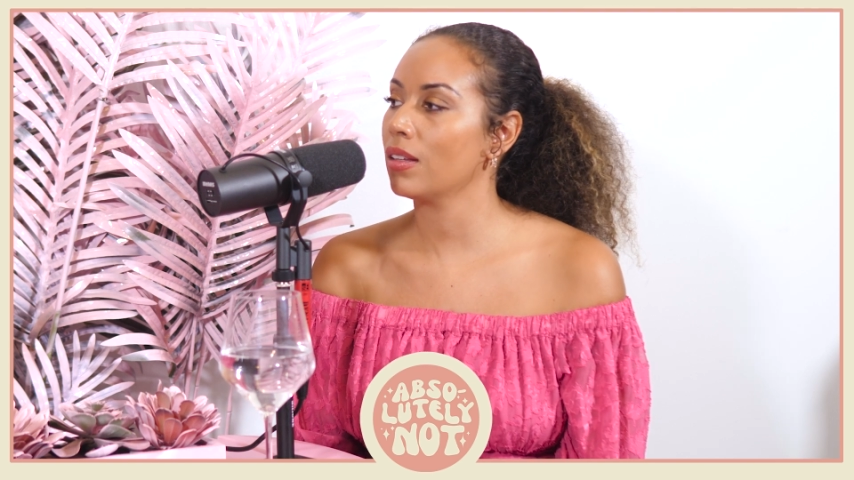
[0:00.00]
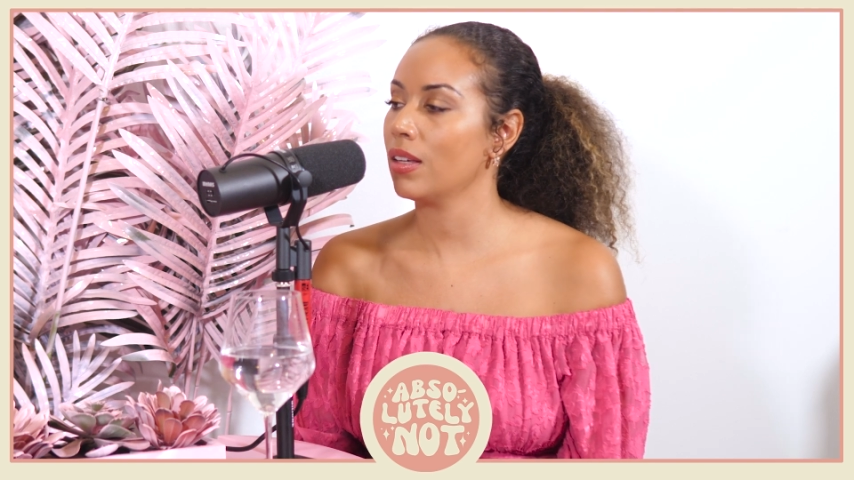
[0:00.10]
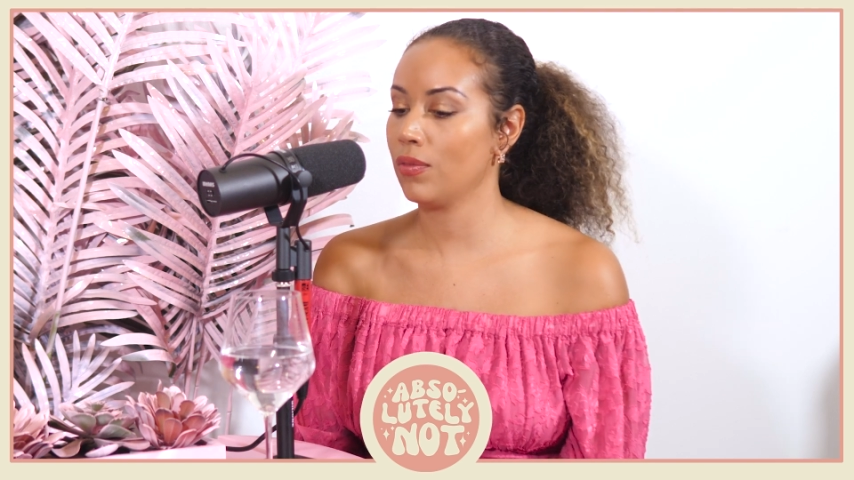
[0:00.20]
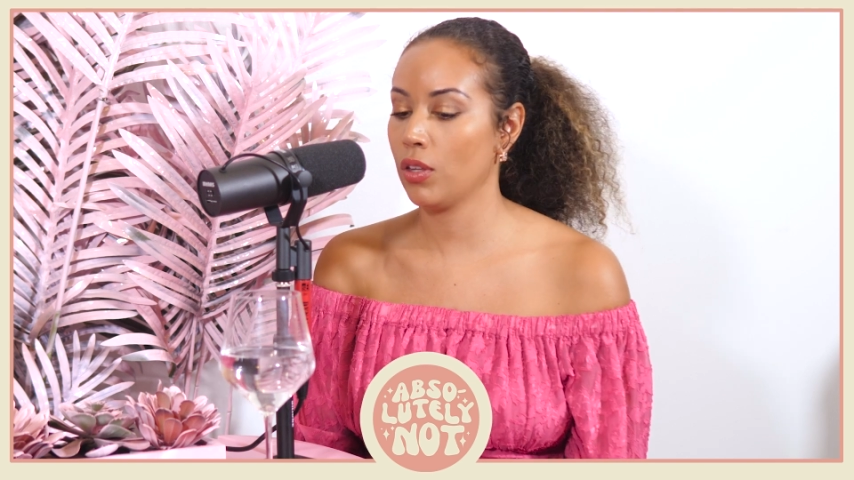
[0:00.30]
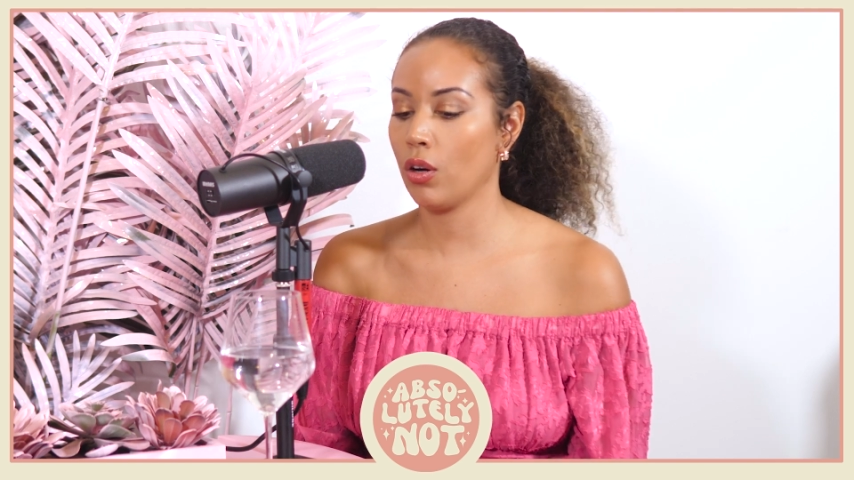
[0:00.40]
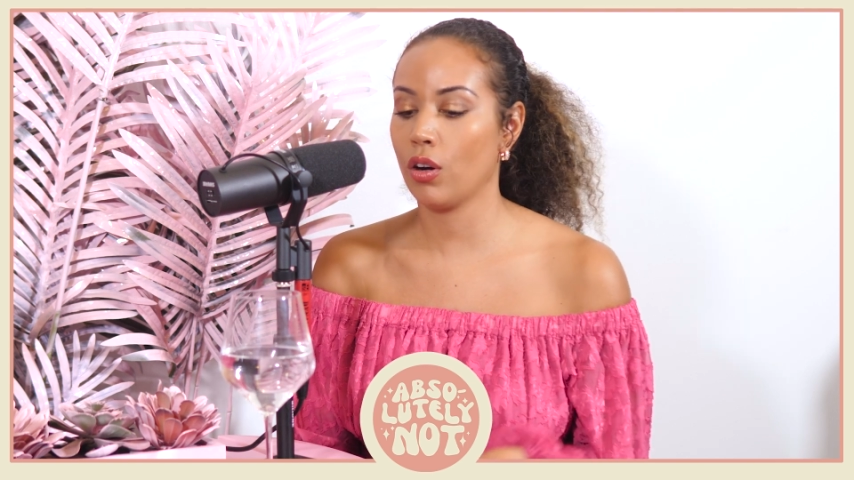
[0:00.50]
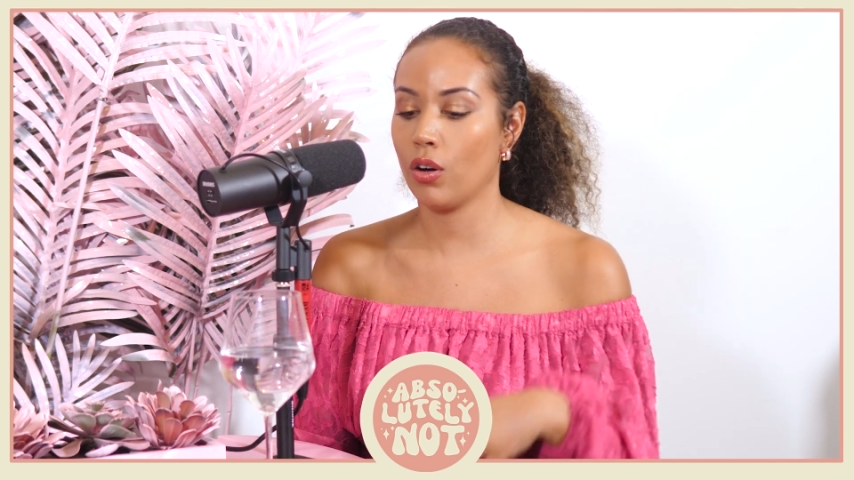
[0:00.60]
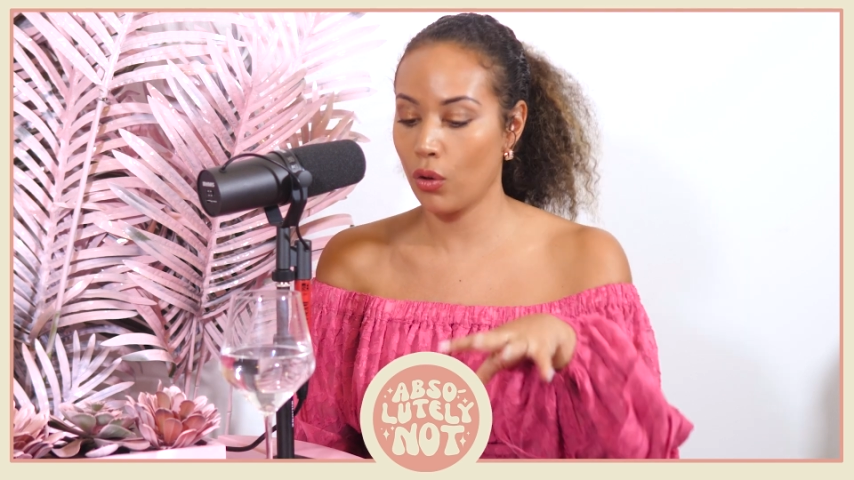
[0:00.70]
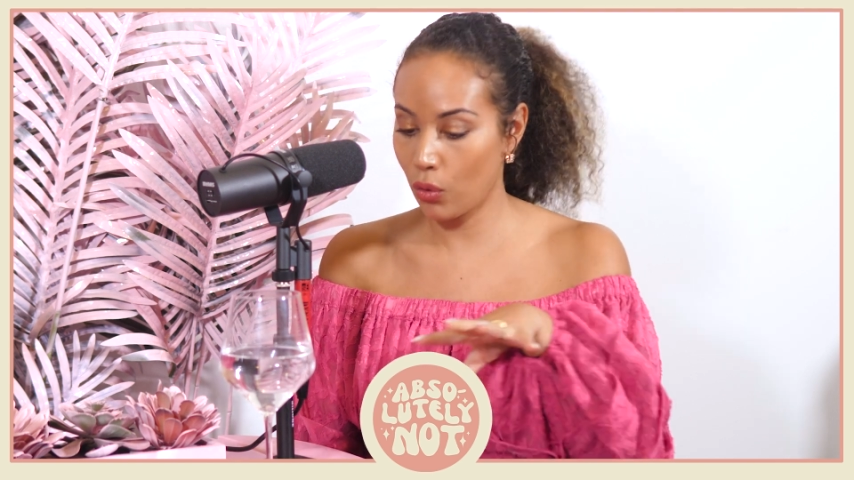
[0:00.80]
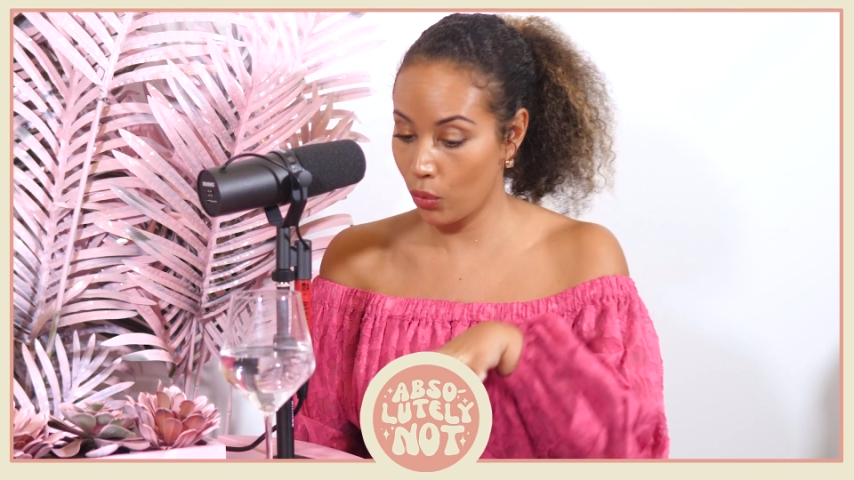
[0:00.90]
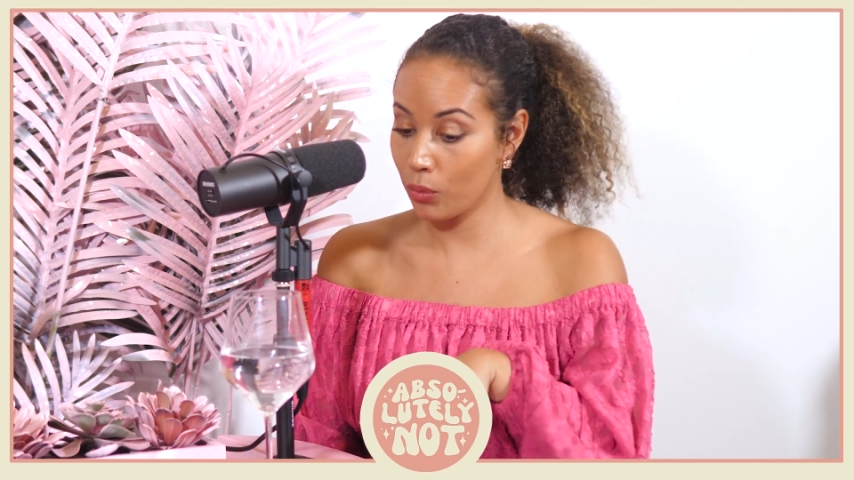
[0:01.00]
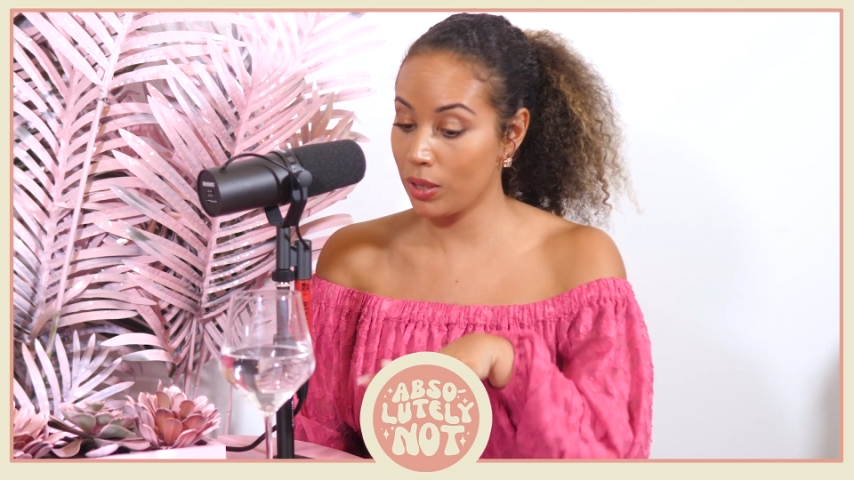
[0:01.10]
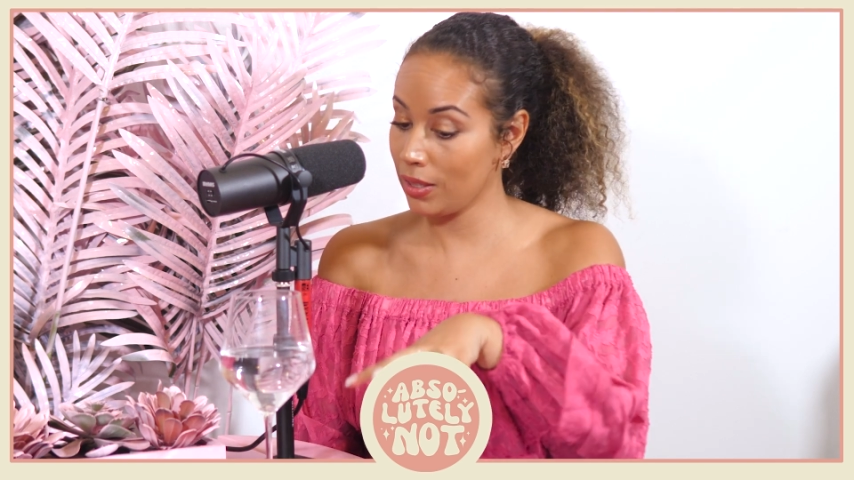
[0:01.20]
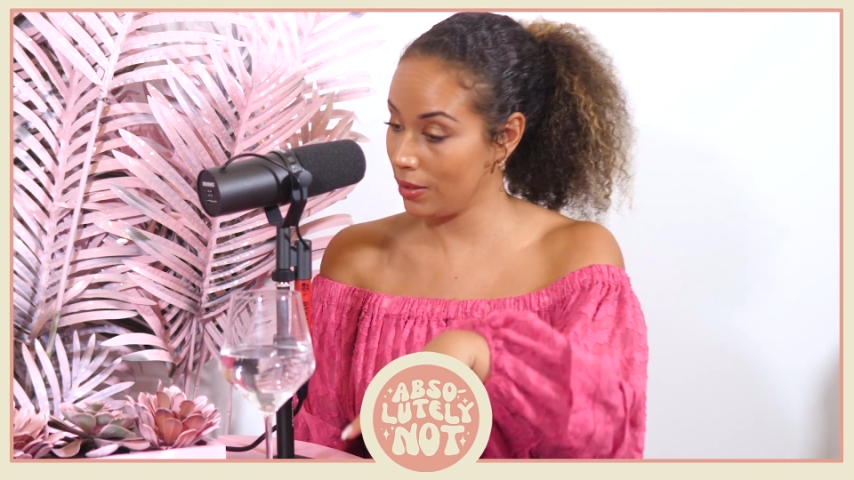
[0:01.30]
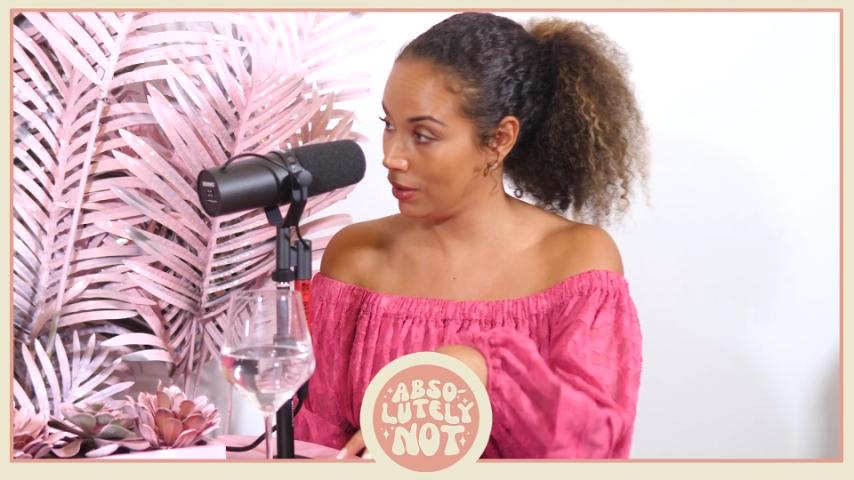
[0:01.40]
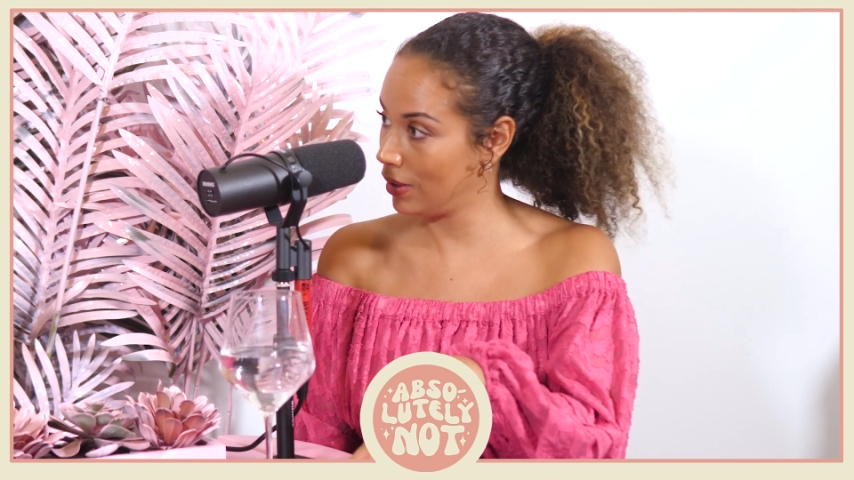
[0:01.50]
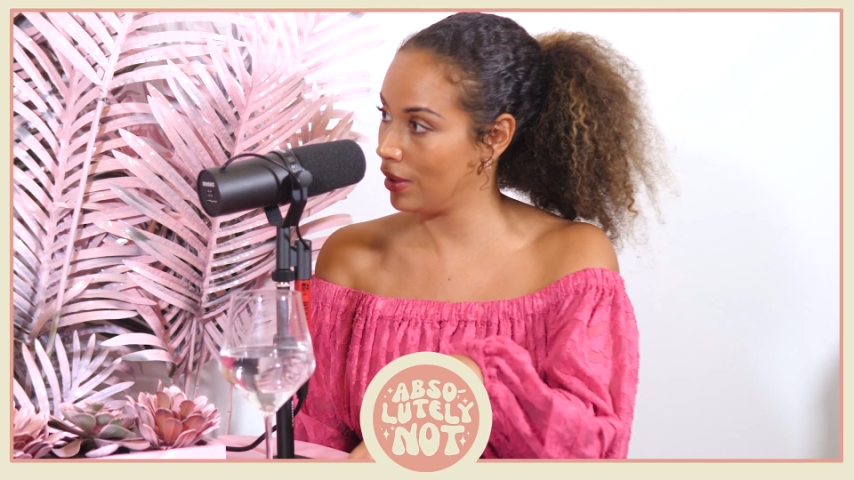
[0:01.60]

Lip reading: If there are only